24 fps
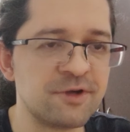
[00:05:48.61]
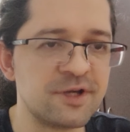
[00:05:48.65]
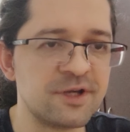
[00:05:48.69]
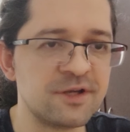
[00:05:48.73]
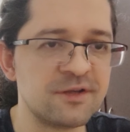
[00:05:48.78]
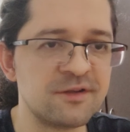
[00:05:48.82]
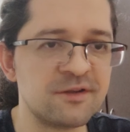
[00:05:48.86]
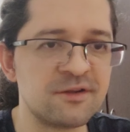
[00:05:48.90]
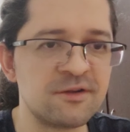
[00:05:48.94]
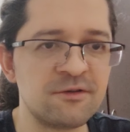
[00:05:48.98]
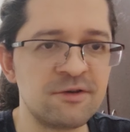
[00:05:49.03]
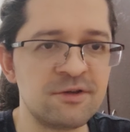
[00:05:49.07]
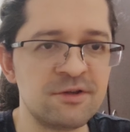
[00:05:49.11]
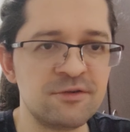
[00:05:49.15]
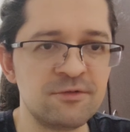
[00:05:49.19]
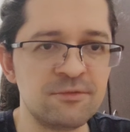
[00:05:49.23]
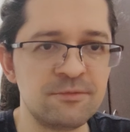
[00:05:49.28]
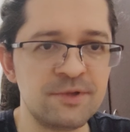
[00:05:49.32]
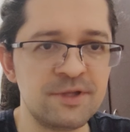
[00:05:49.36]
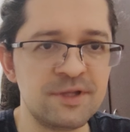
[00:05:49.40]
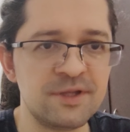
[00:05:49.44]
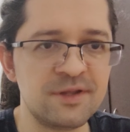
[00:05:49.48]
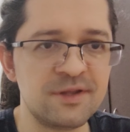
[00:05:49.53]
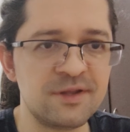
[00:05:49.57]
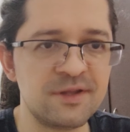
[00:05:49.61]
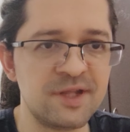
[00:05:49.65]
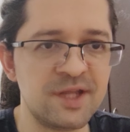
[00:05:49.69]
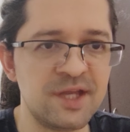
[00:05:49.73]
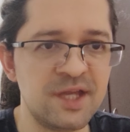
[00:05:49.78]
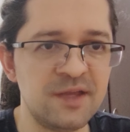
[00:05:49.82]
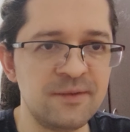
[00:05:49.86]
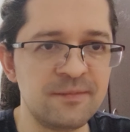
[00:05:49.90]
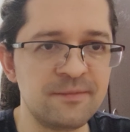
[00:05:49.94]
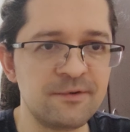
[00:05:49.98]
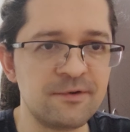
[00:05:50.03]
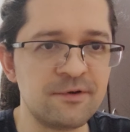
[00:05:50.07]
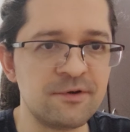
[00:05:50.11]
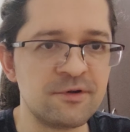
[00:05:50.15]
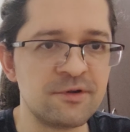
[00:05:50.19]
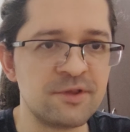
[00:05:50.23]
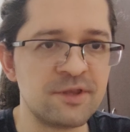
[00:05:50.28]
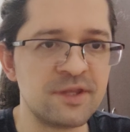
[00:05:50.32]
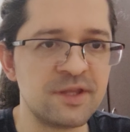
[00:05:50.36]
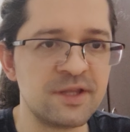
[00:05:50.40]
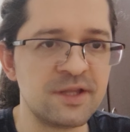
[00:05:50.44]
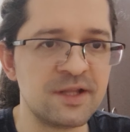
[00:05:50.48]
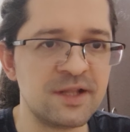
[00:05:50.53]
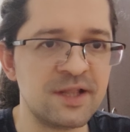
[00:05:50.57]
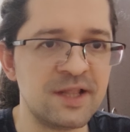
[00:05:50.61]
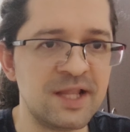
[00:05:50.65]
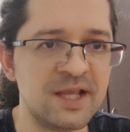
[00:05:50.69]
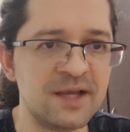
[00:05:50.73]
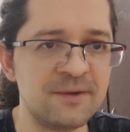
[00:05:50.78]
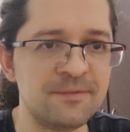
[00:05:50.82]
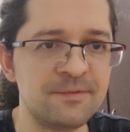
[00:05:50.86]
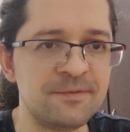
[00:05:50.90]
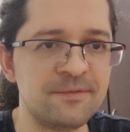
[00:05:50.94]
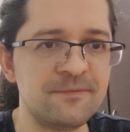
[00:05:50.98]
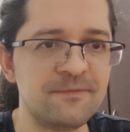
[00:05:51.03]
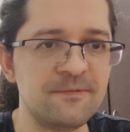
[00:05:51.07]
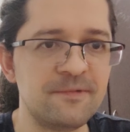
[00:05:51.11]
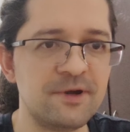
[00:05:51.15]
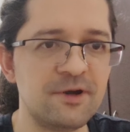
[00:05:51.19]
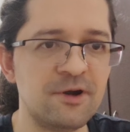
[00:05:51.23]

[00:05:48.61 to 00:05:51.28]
is going to be saved on the left